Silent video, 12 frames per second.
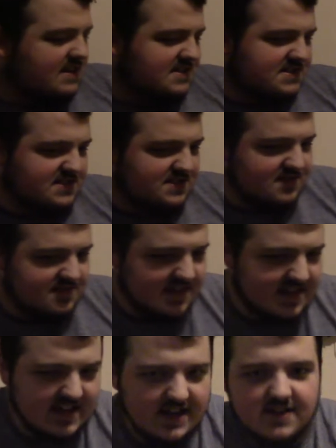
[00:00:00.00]
us do
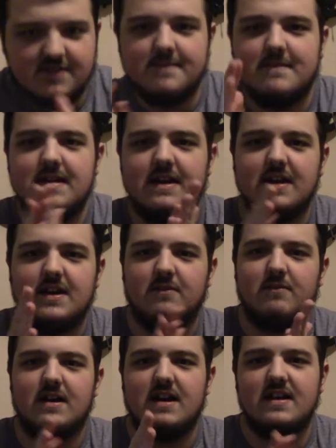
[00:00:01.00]
it now,
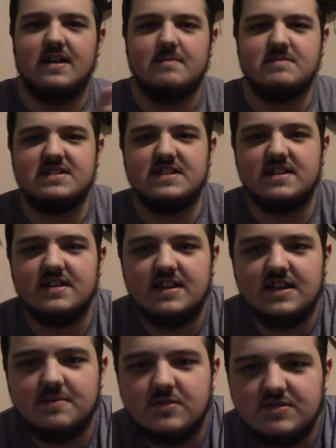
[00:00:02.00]
while I'm still
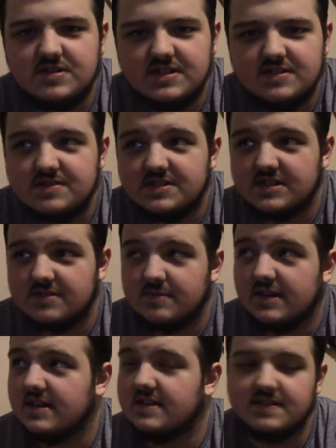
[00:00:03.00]
in the mood to do so,
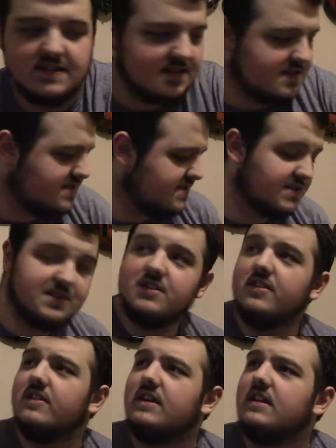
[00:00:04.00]
because it is
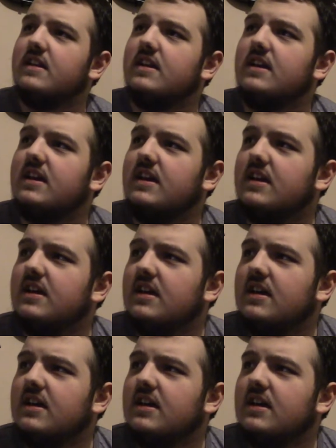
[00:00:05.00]
currently